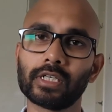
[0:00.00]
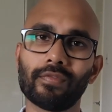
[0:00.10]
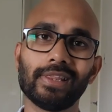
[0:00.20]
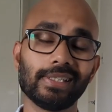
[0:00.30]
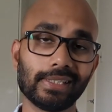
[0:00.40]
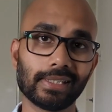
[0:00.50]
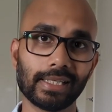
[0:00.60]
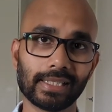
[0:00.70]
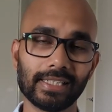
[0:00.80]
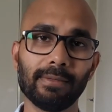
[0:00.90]
yourself in
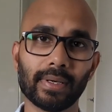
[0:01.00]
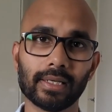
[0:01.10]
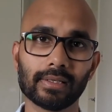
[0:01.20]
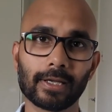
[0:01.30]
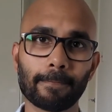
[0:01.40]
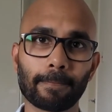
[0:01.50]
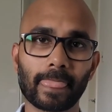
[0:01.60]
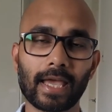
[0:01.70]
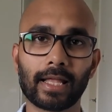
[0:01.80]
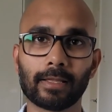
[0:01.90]
the deep end,
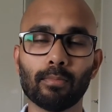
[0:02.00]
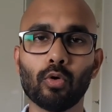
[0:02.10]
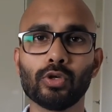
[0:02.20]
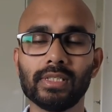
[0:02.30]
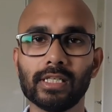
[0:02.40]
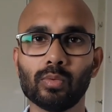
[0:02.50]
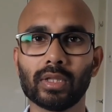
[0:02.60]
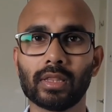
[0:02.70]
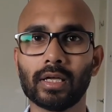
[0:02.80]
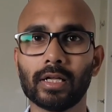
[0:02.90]
and the more you deal
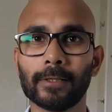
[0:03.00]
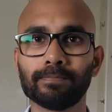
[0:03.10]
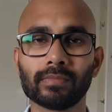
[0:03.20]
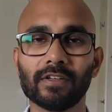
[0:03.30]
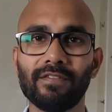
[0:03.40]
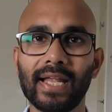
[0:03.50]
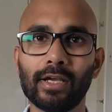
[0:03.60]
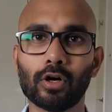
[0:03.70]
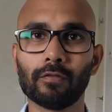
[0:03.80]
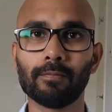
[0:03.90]
with the
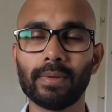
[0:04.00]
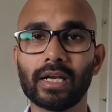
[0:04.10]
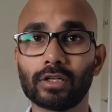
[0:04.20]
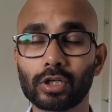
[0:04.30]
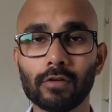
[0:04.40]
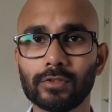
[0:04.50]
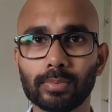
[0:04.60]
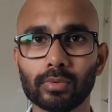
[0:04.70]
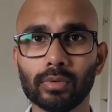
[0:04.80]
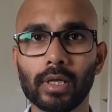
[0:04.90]
feeling of being
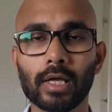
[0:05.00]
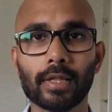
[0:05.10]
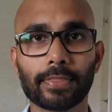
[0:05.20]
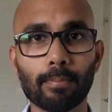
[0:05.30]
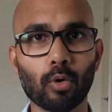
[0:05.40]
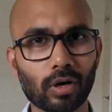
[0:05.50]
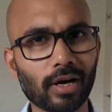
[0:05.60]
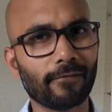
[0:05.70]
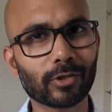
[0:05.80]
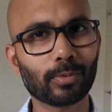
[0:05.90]
uncomfortable, the more
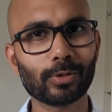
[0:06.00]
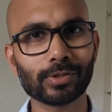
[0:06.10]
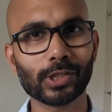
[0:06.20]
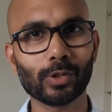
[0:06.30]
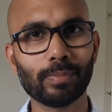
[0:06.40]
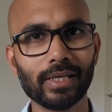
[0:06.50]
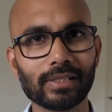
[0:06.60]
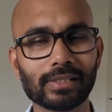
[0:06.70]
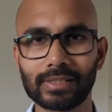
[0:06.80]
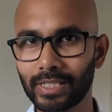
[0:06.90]
comfortable you will
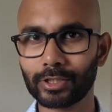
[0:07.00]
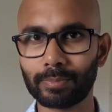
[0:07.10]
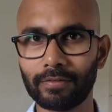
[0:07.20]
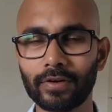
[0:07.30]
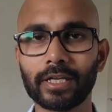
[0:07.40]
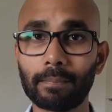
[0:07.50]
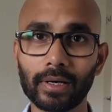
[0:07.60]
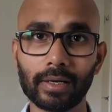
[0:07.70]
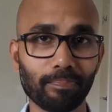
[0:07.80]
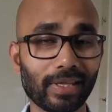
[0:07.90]
be. Sounds a bit funny,
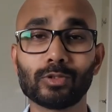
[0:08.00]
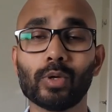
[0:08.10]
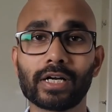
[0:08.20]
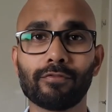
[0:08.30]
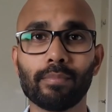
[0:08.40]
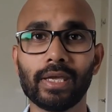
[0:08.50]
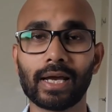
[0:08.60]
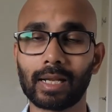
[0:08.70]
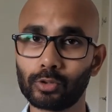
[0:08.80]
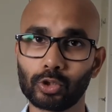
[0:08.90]
but it's worked for
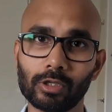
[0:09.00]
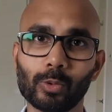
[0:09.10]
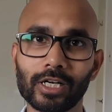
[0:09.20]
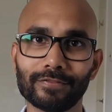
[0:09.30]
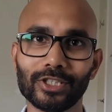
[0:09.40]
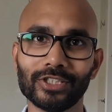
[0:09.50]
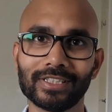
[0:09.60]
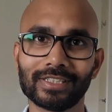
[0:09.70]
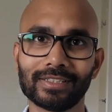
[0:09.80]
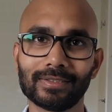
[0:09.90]
me, and I'm sure it'll work for you.
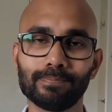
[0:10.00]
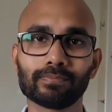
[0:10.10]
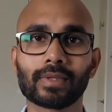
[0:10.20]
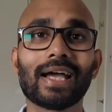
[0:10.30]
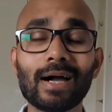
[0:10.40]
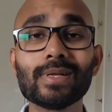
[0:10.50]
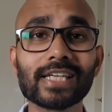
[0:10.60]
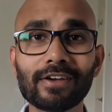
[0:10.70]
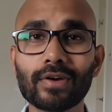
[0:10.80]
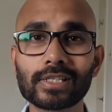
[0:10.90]
I
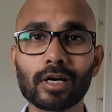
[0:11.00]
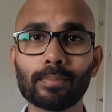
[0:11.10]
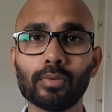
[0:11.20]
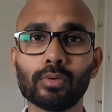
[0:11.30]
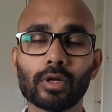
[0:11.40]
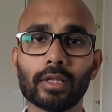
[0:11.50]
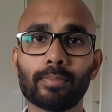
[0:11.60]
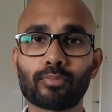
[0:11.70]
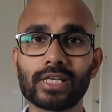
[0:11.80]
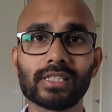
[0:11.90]
mean, take for example,
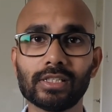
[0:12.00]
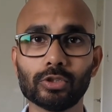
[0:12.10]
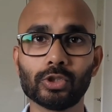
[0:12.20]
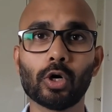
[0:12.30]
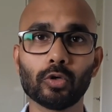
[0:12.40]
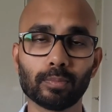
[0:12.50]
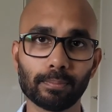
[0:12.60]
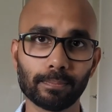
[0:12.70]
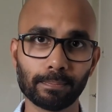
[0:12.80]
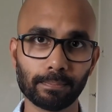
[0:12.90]
President Joe
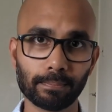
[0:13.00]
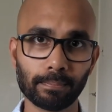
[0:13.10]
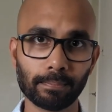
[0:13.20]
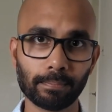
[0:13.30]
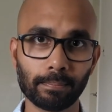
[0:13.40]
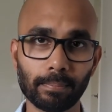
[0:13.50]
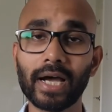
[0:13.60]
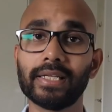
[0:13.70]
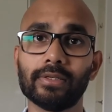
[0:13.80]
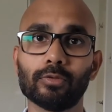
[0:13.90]

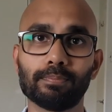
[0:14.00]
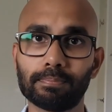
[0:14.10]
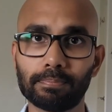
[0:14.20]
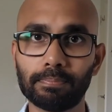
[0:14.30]
Biden, or